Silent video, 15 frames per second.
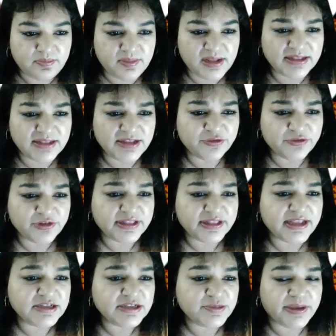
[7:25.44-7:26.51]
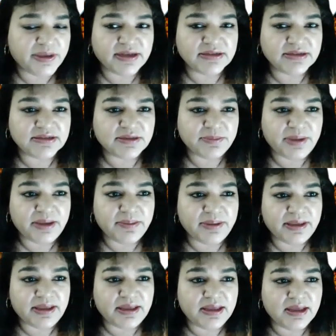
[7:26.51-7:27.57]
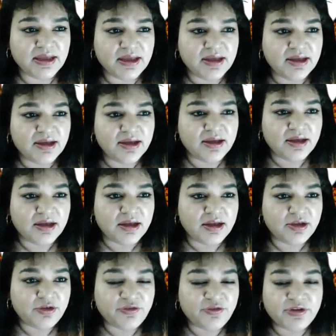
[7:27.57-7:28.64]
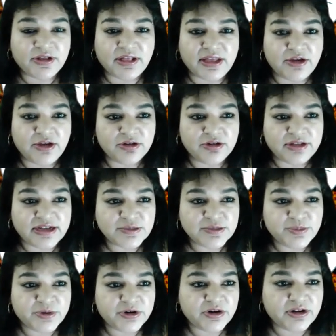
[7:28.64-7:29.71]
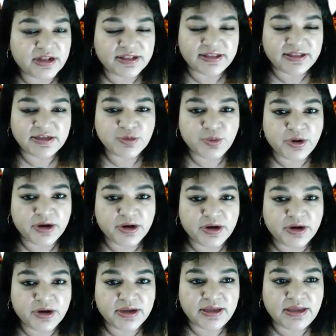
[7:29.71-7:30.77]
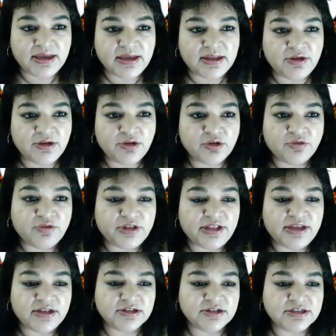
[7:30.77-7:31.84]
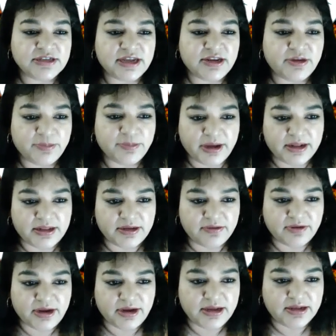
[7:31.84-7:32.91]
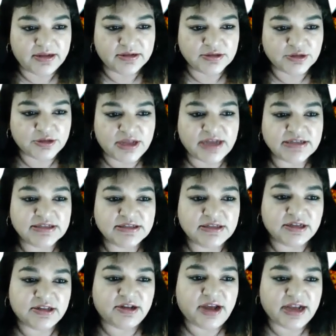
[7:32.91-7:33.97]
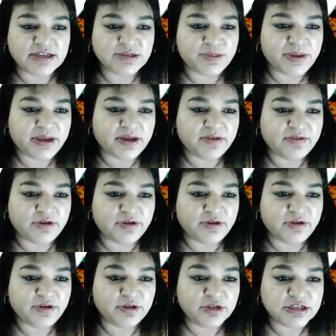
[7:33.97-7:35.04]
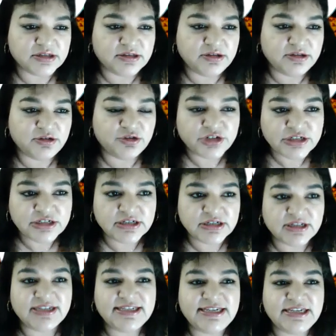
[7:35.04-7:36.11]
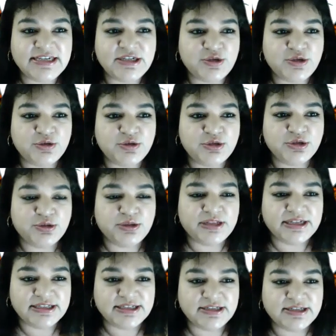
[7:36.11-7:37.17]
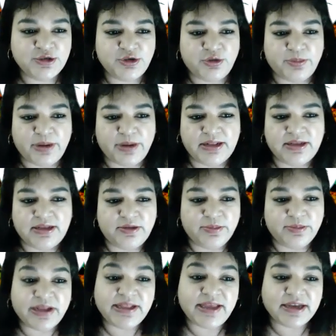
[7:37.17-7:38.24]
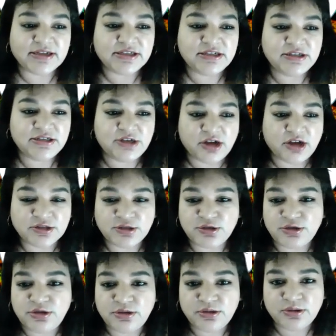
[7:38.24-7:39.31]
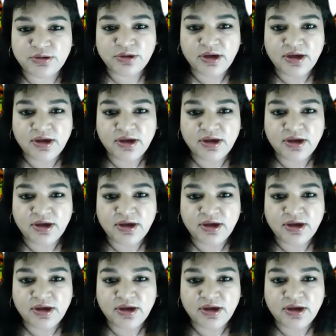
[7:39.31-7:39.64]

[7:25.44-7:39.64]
different things because maybe you feel like you're desperate and nothing's working and you don't really understand your body, right? So that's another aspect of holistic nutrition. I teach you to listen to your body. Your body actually talks to you